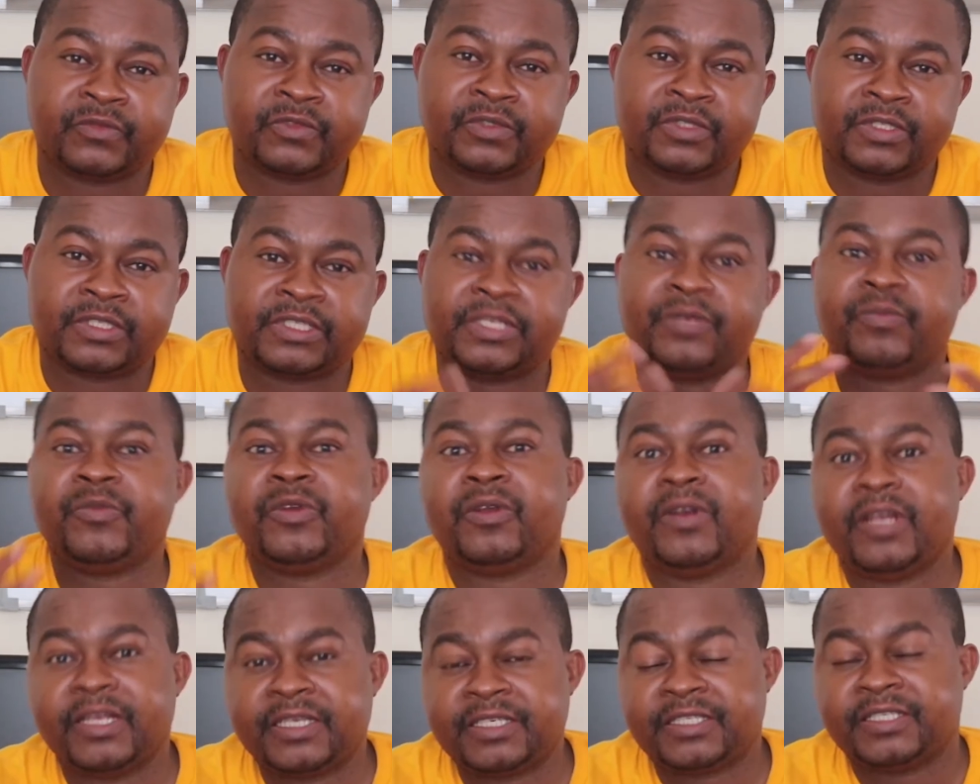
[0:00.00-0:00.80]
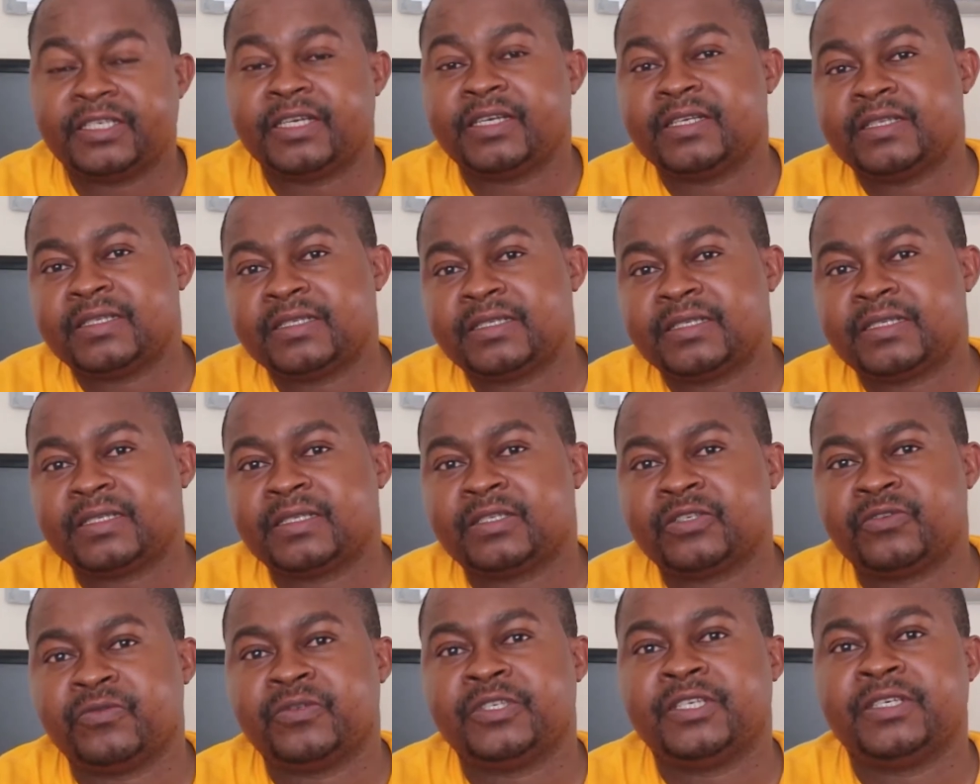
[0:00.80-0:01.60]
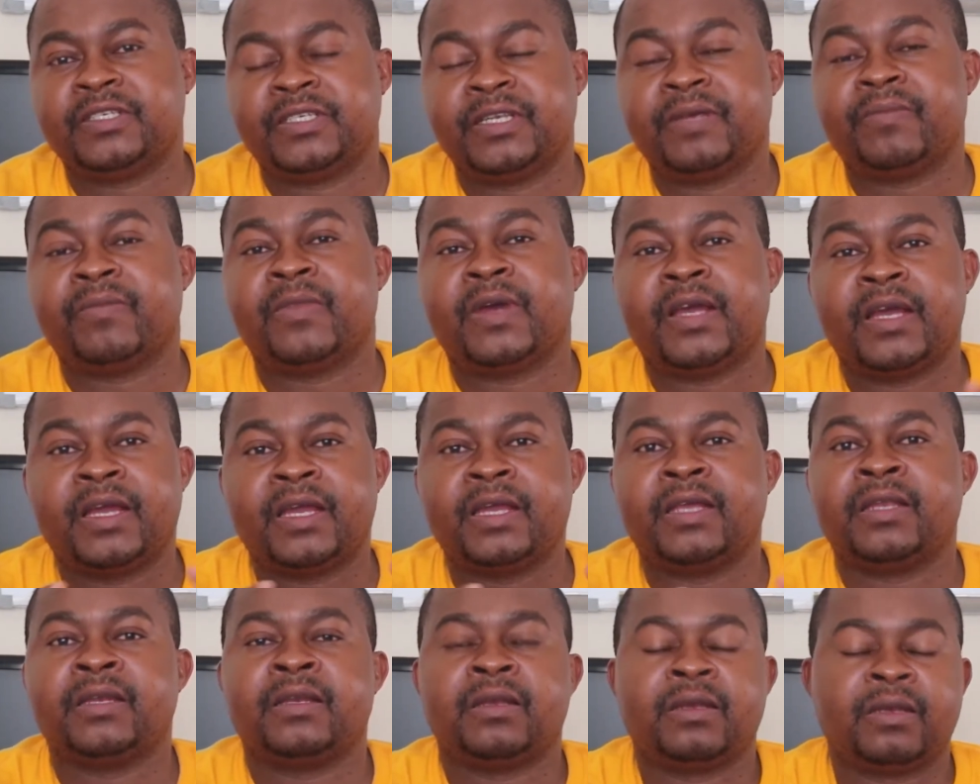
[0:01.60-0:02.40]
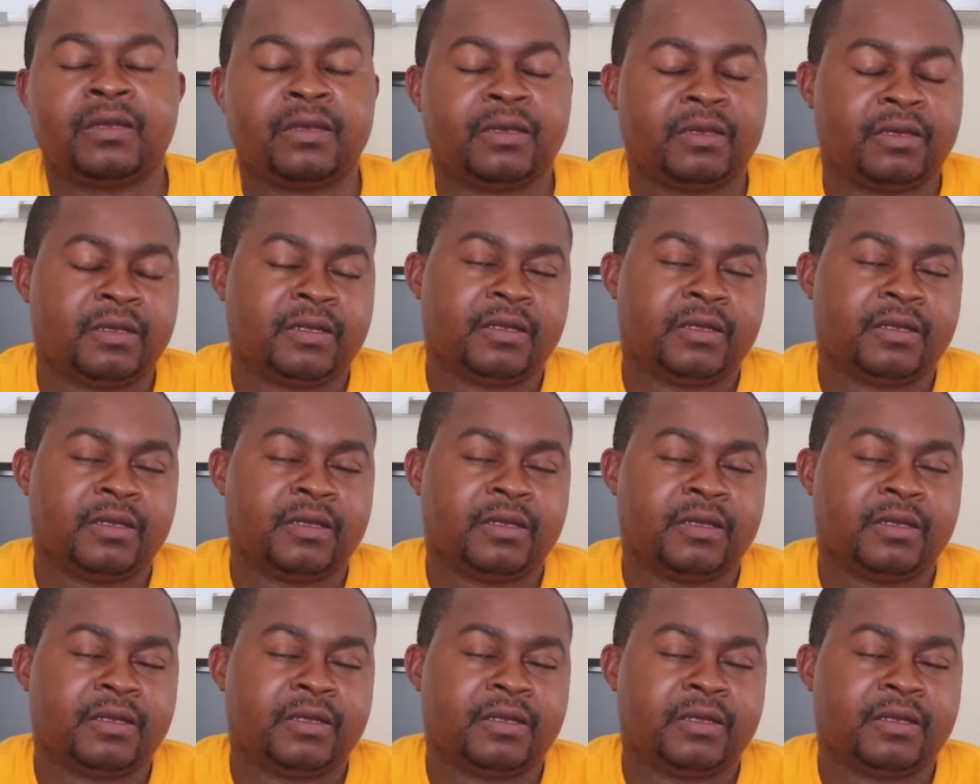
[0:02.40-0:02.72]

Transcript: simulations to determine